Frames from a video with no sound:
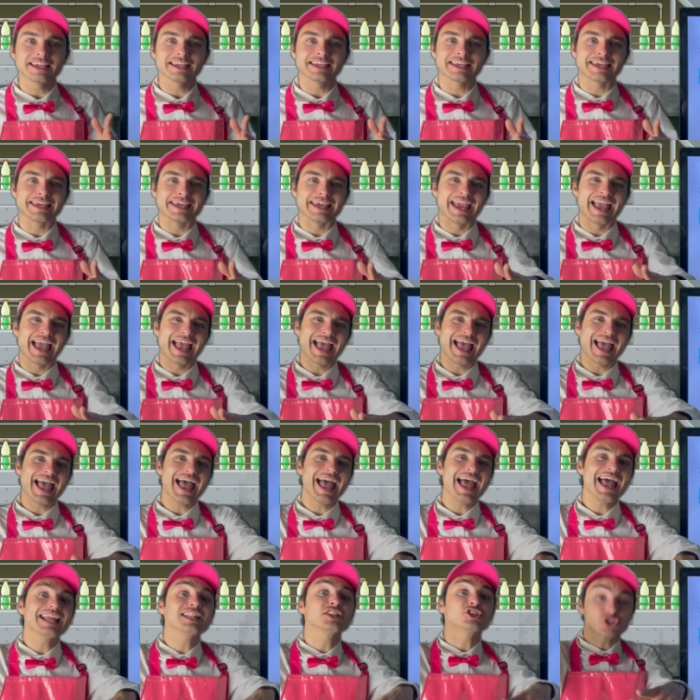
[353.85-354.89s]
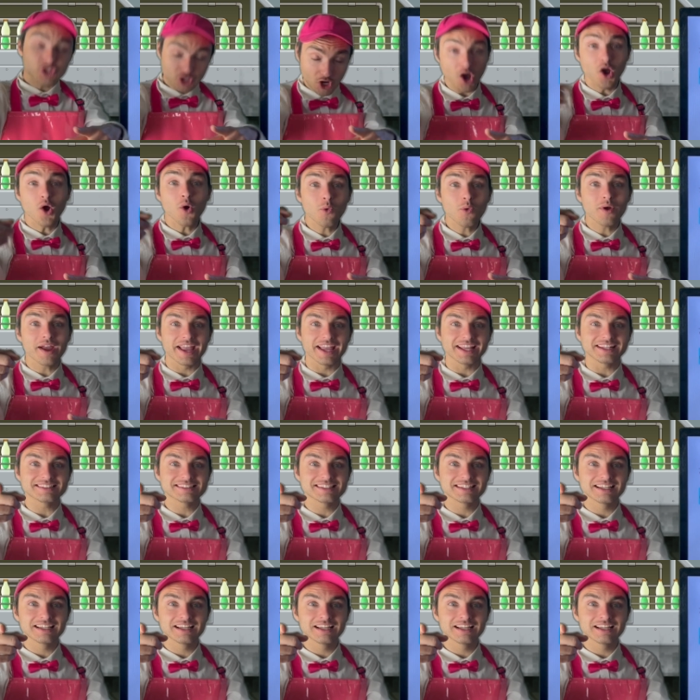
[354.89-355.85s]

Get to it!